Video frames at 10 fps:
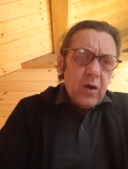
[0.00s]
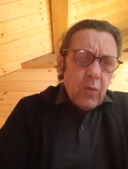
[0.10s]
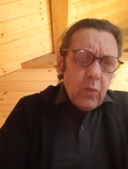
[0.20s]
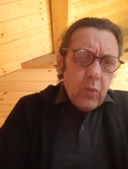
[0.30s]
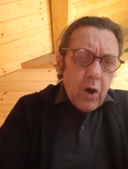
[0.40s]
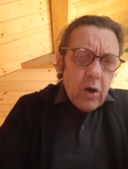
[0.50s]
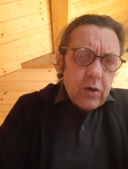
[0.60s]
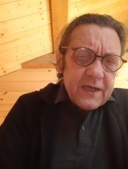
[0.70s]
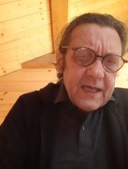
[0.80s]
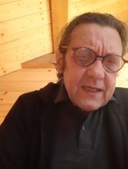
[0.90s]

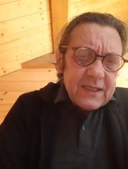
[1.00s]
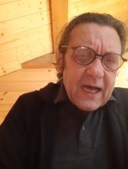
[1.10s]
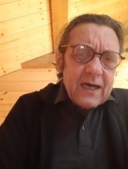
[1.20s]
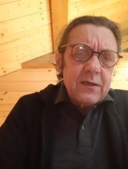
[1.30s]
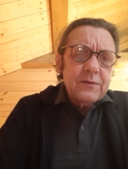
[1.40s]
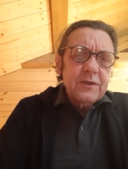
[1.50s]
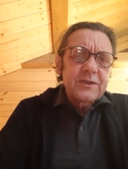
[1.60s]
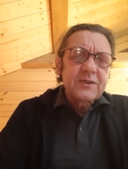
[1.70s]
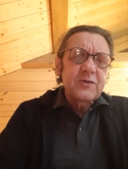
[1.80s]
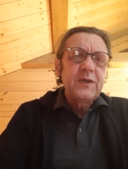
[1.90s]
Walking down the
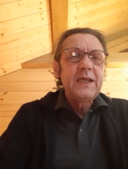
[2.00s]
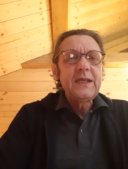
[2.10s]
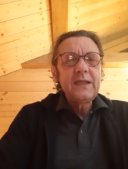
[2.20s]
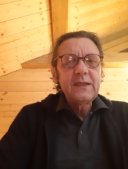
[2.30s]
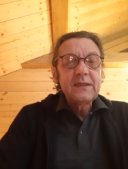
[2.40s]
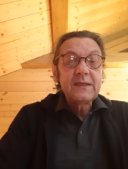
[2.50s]
street,